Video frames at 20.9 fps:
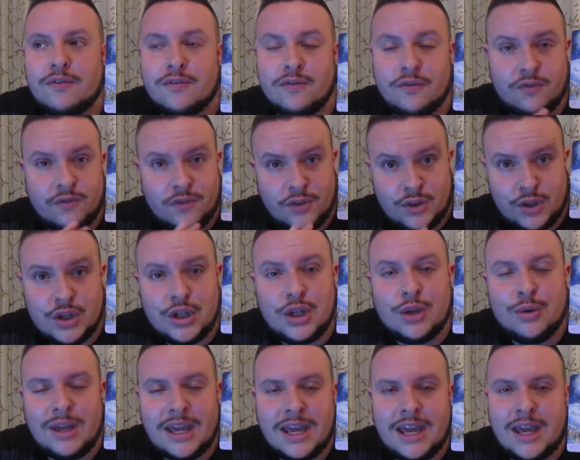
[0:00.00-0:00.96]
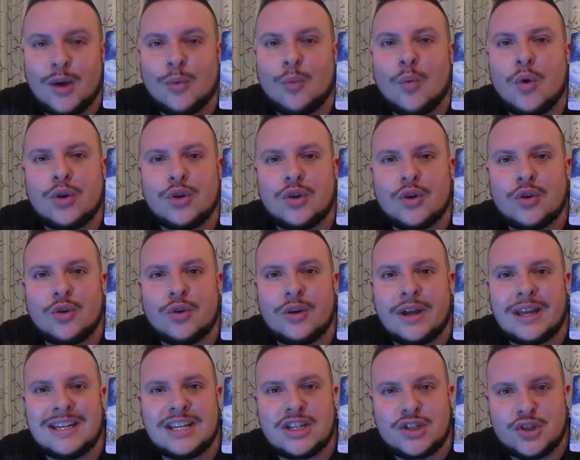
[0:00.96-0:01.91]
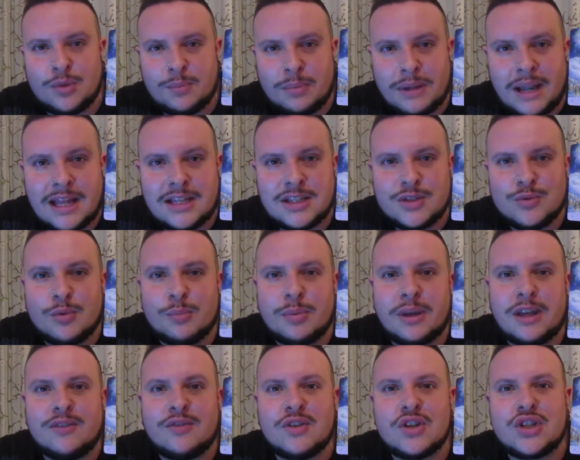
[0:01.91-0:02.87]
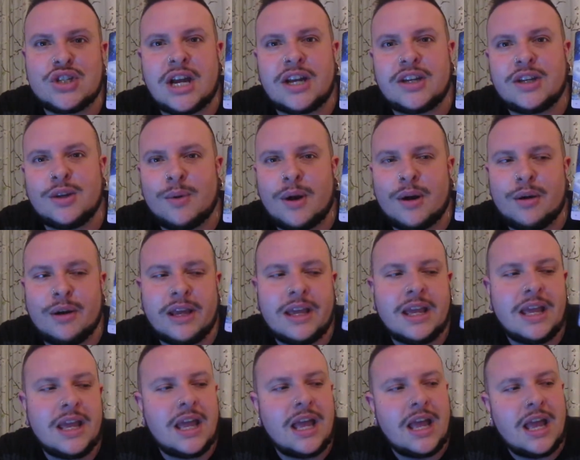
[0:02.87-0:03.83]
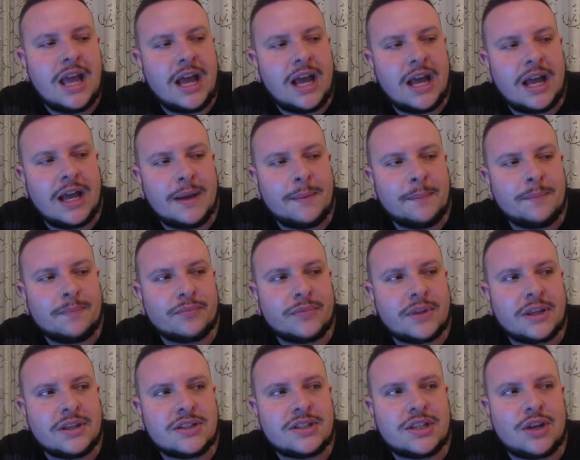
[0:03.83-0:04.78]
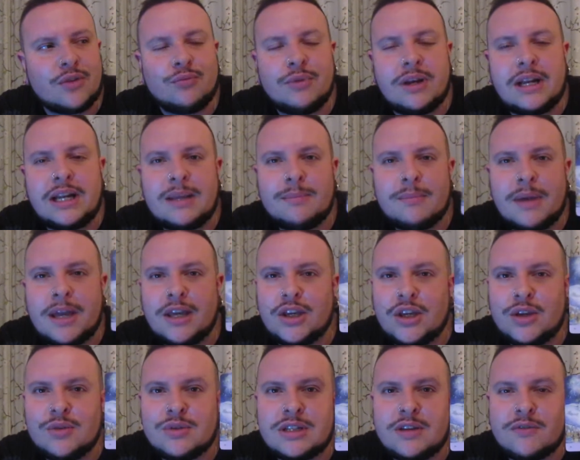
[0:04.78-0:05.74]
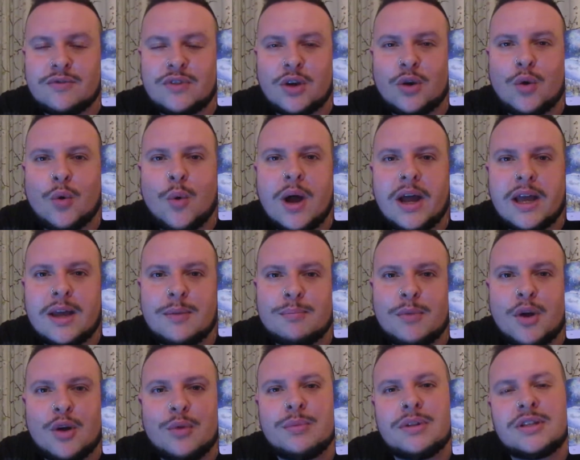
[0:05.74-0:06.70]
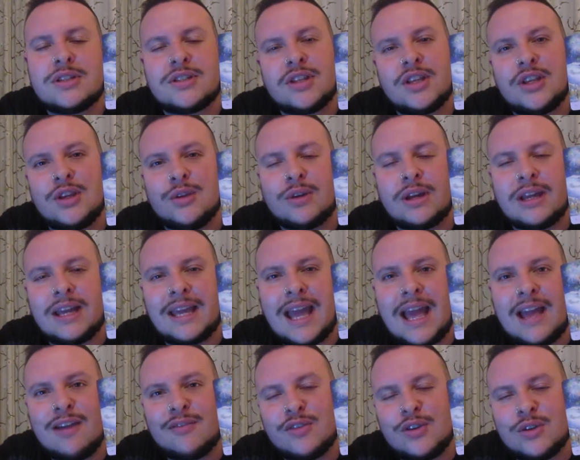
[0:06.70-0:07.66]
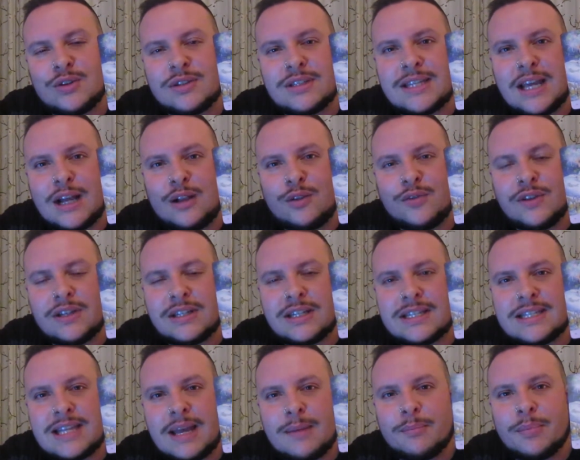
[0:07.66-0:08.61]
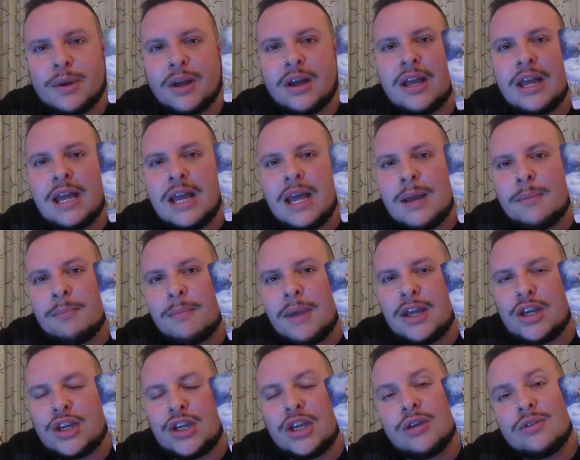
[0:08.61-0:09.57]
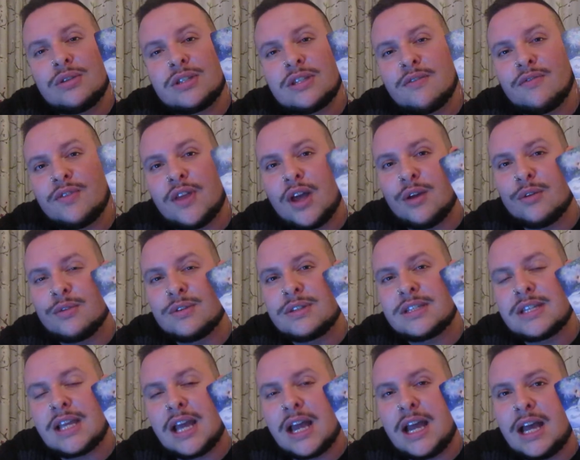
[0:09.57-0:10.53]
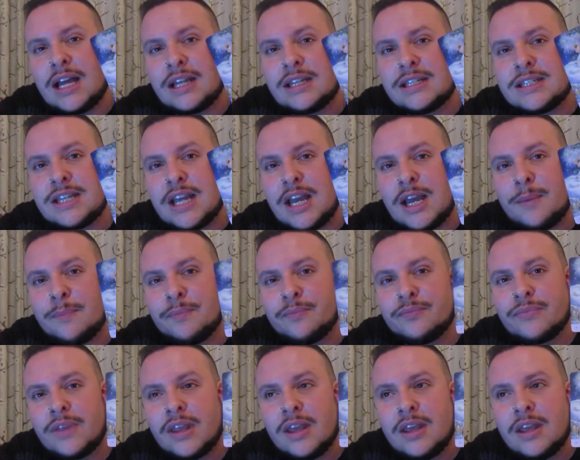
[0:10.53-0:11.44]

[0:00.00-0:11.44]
for the new year what your initial plans will be for January. So really make use of the quiet moments that you can get for yourself in December. Make use of those and